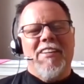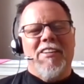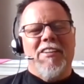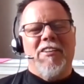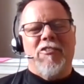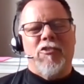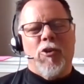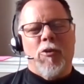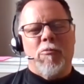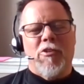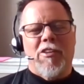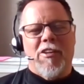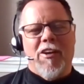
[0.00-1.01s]
In
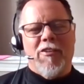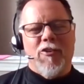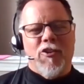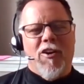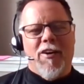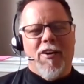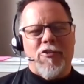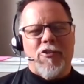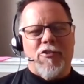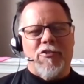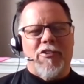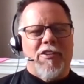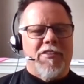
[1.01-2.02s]
terms of the other
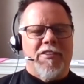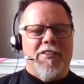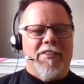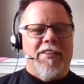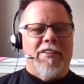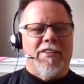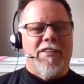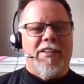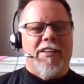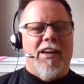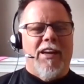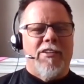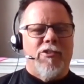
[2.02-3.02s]
losses that they
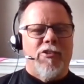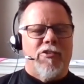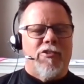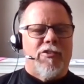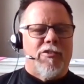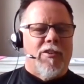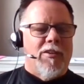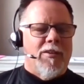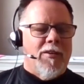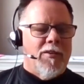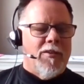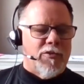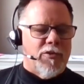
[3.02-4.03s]
kind of just
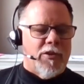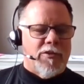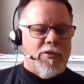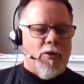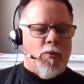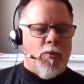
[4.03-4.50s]
all of a sudden go,